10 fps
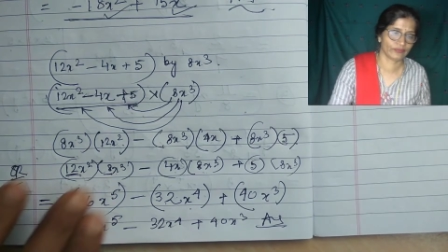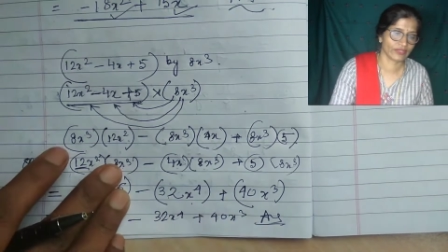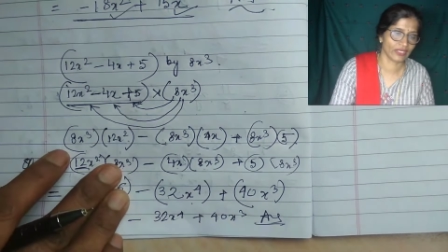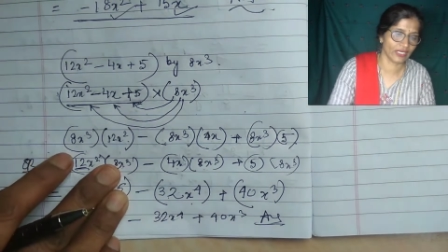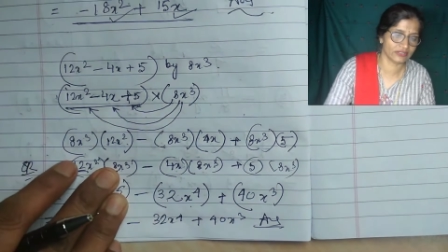
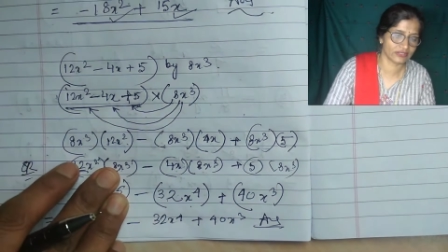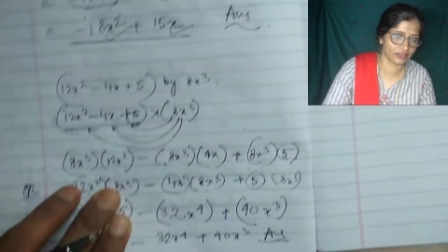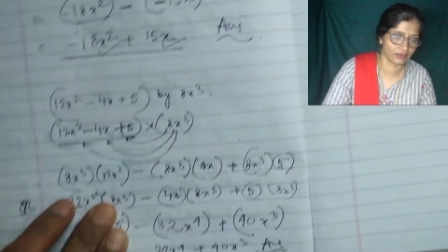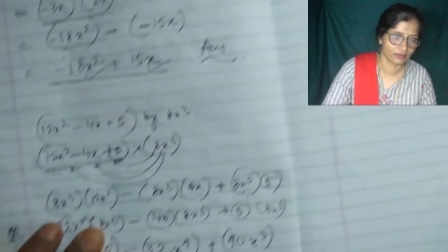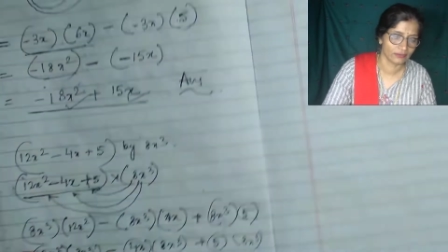answer.
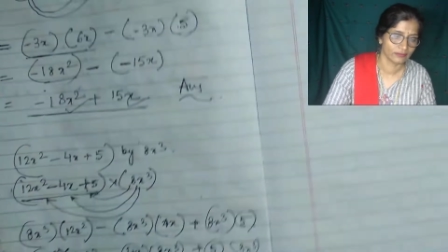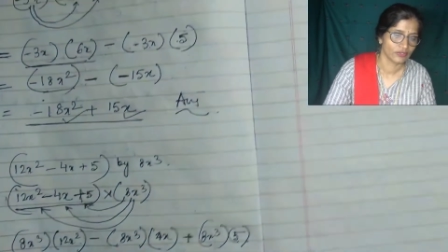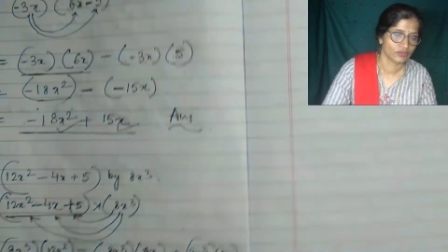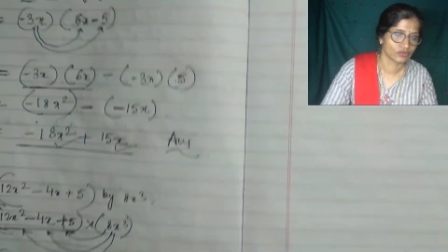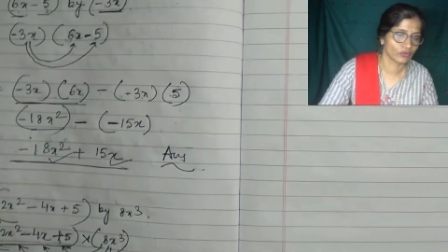
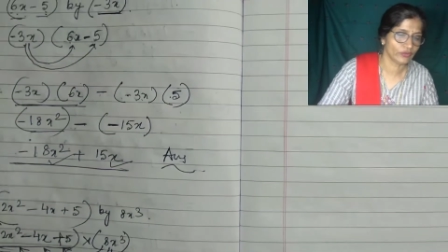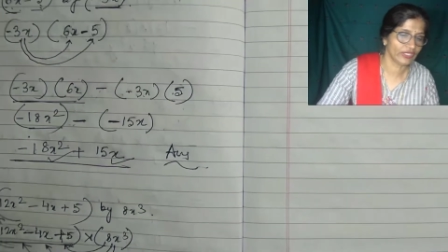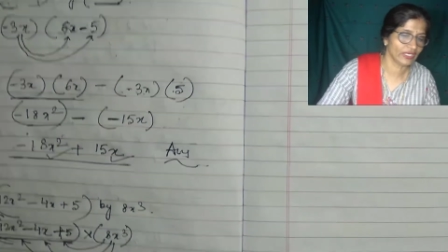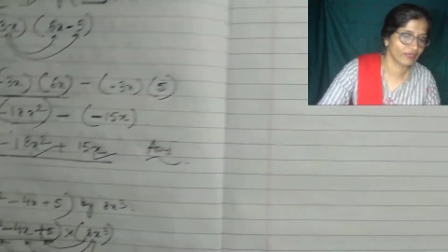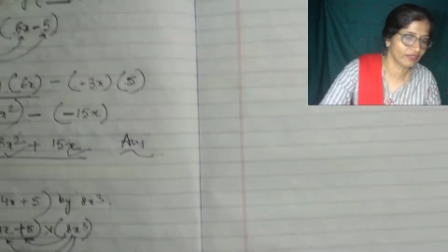So we
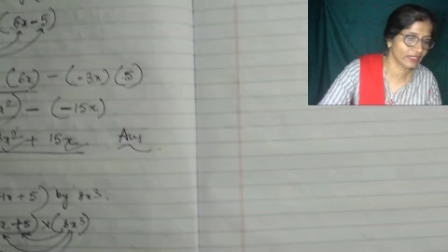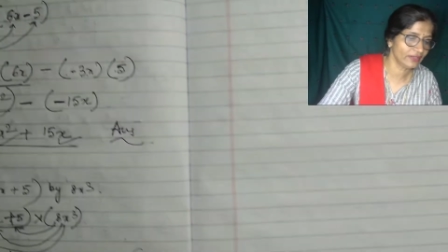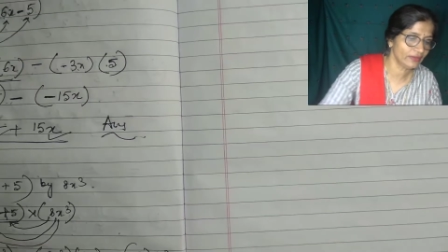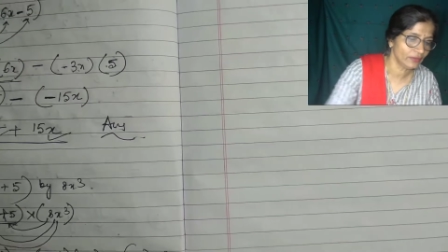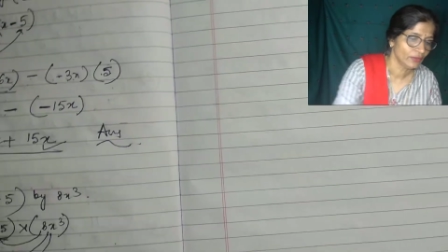have done
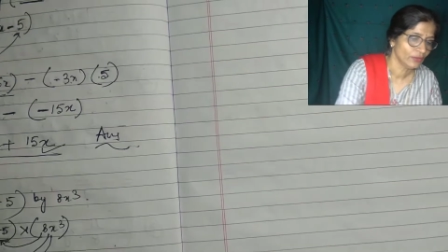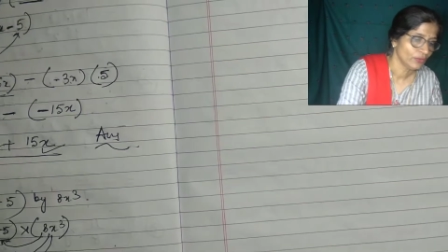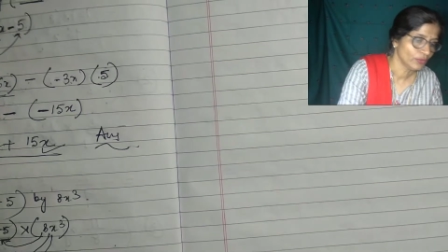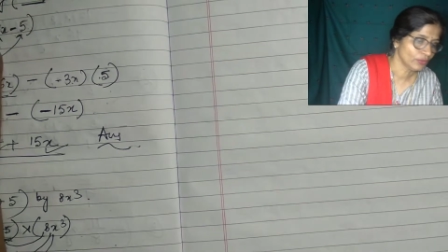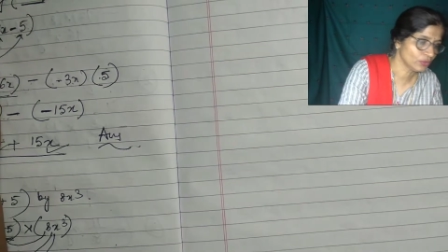
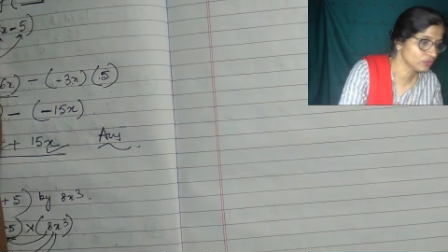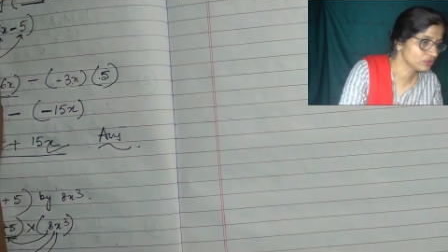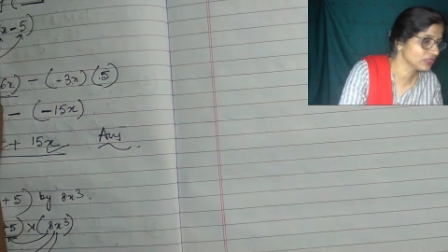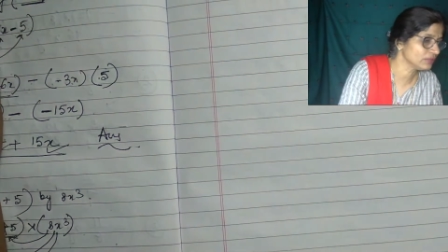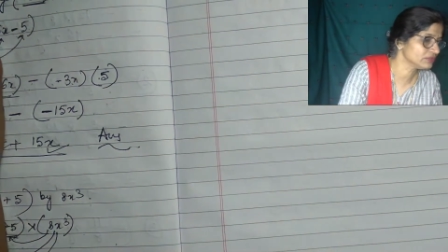two
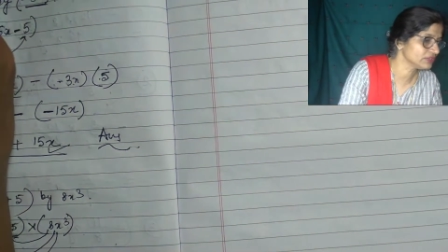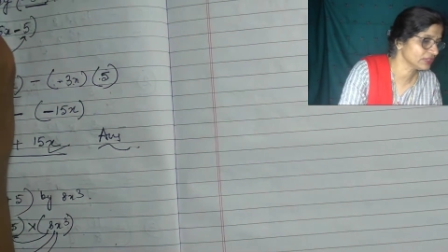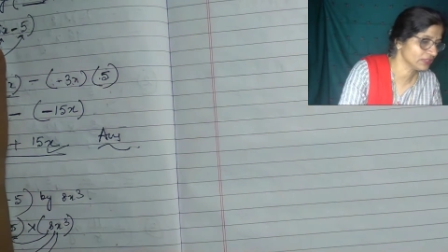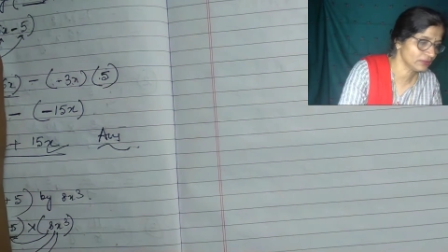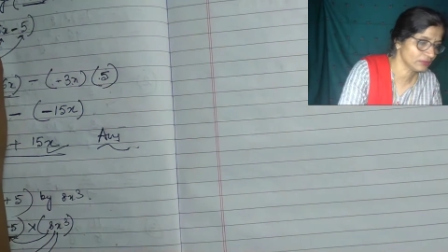sums
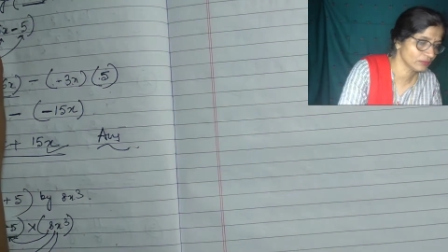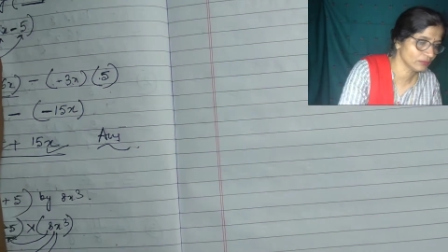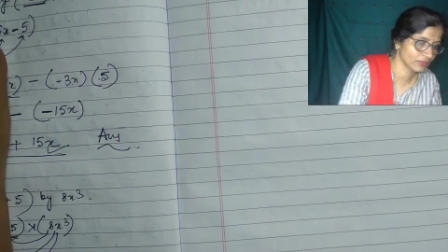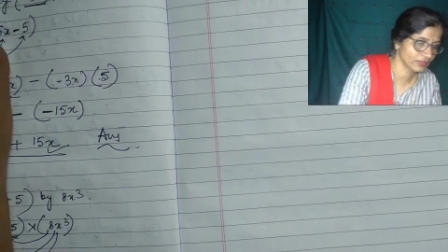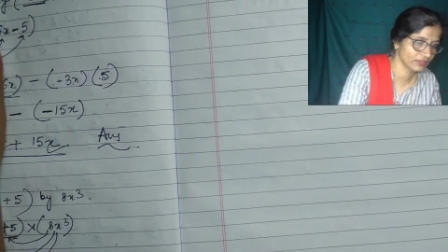here,
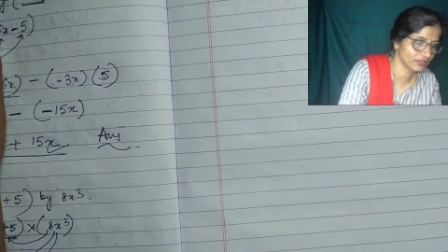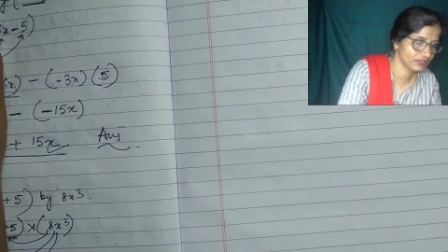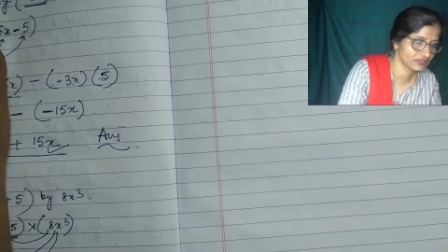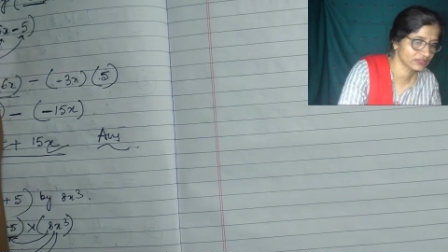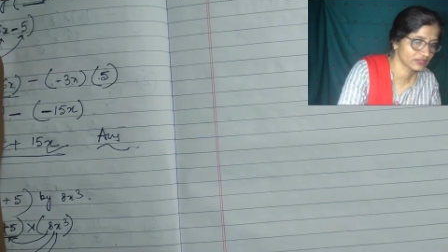one
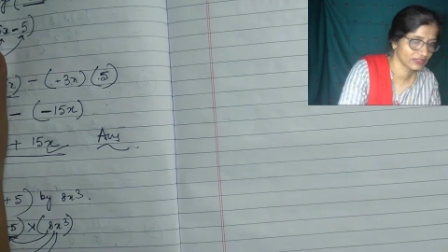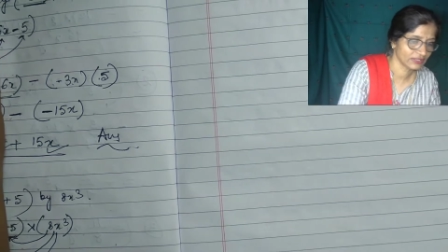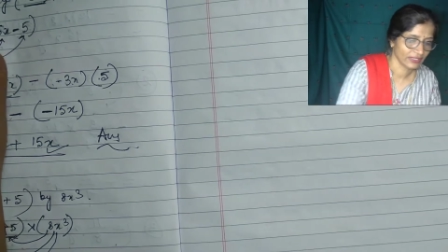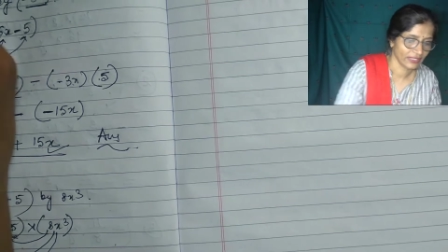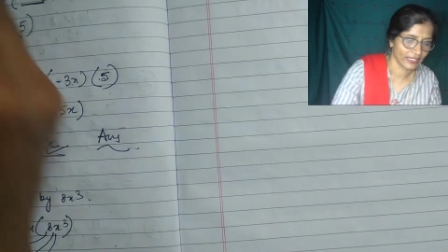this
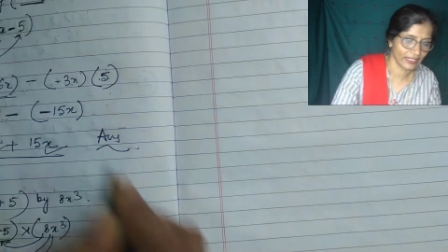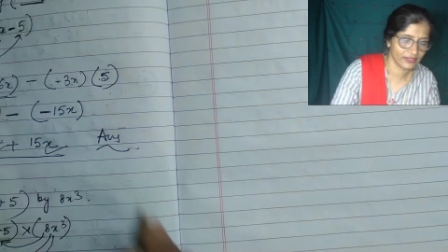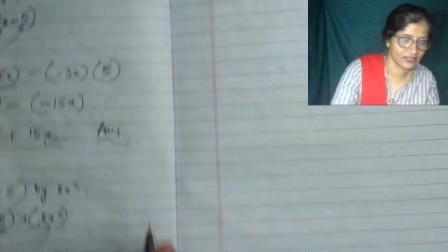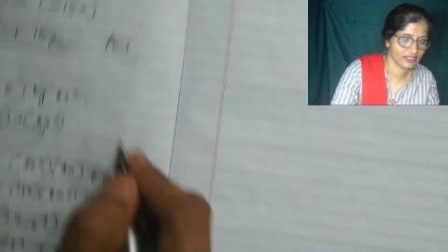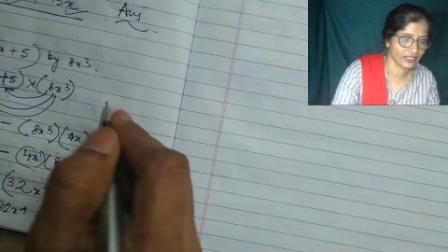and
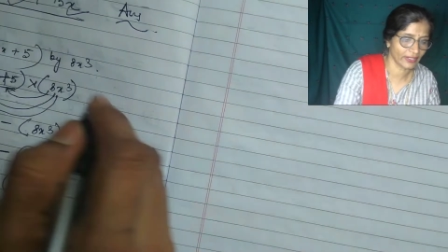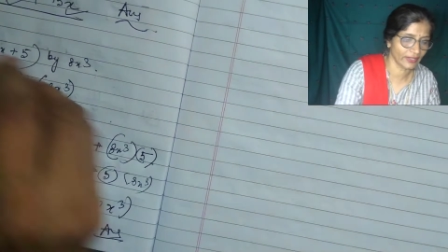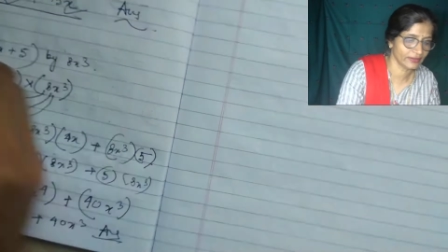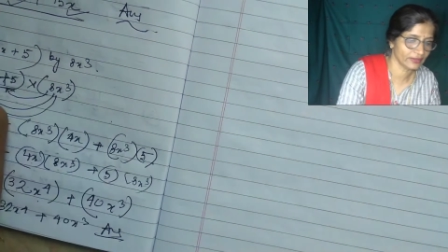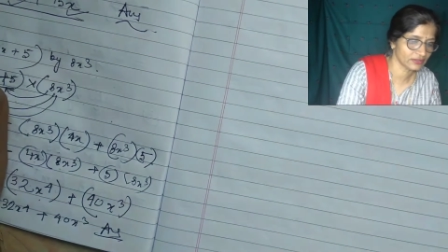
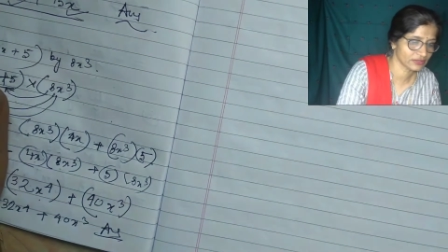second this,